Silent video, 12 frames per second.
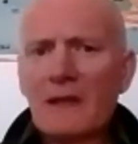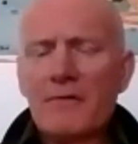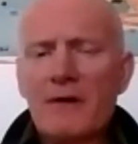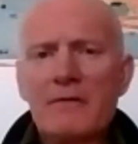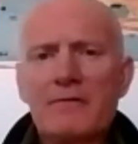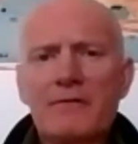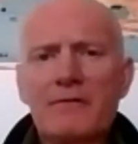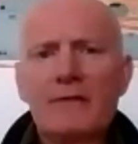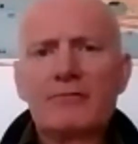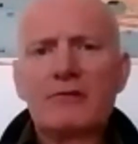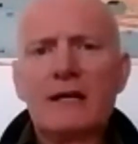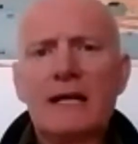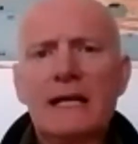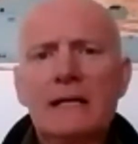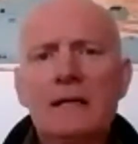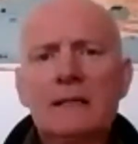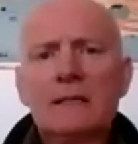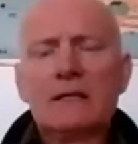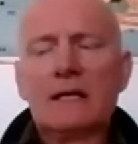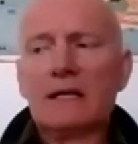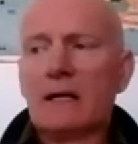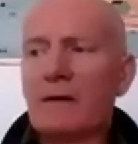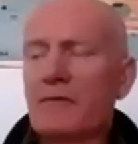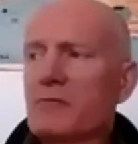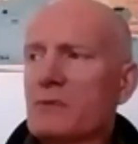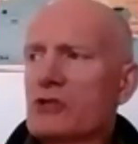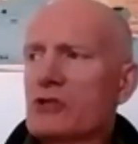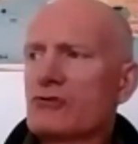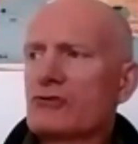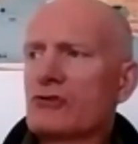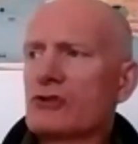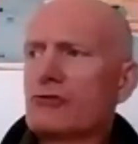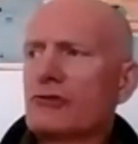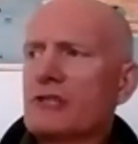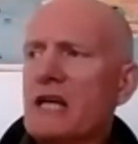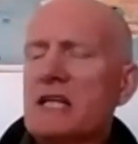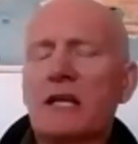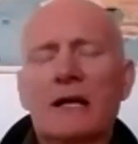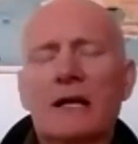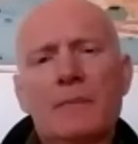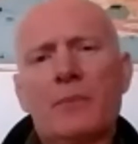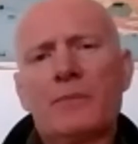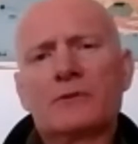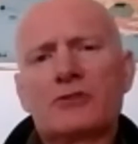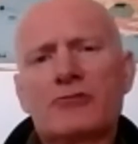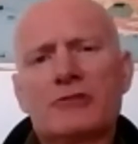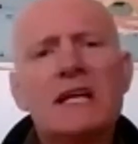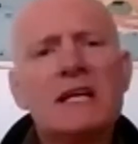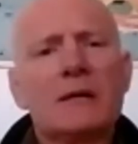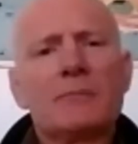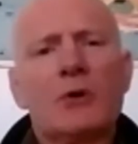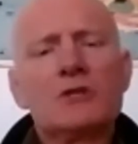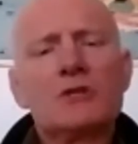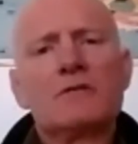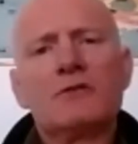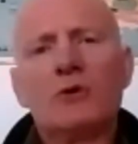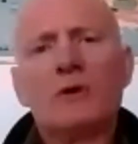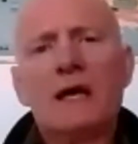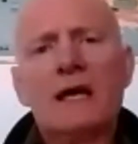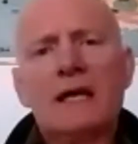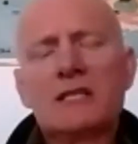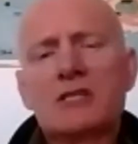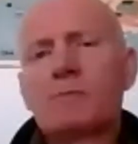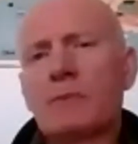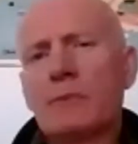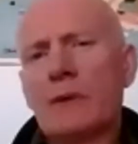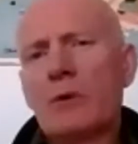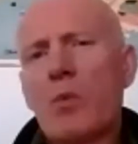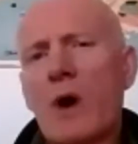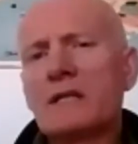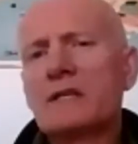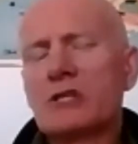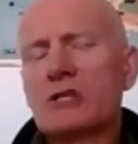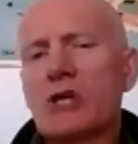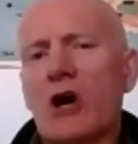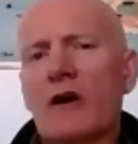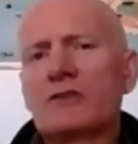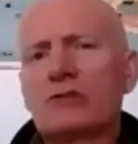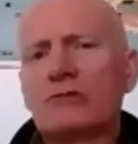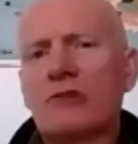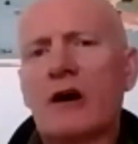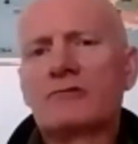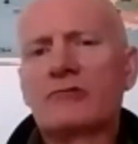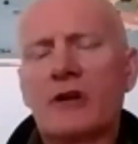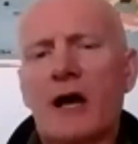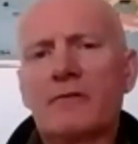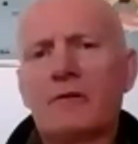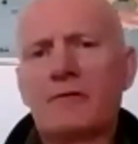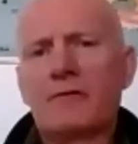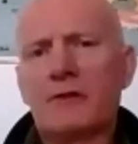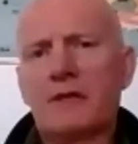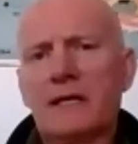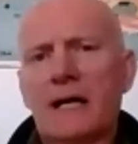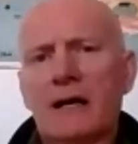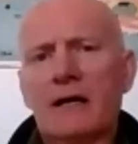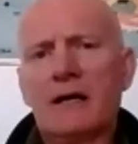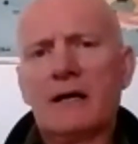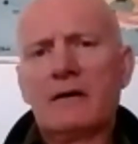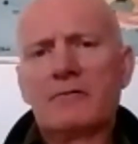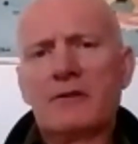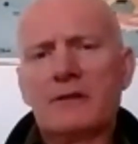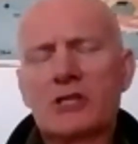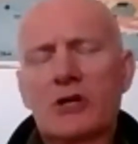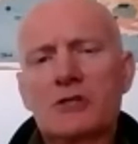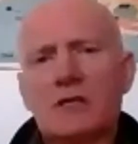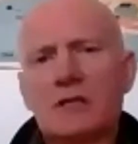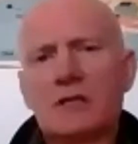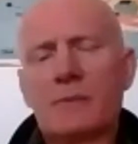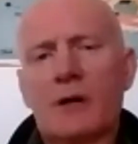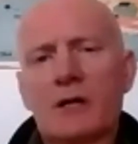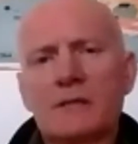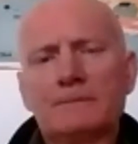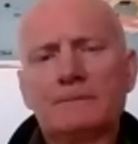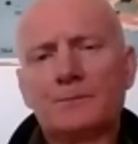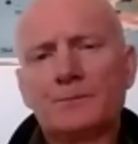they've really, from a strategic point of view, it's just been one disaster after another for the Socialist Party.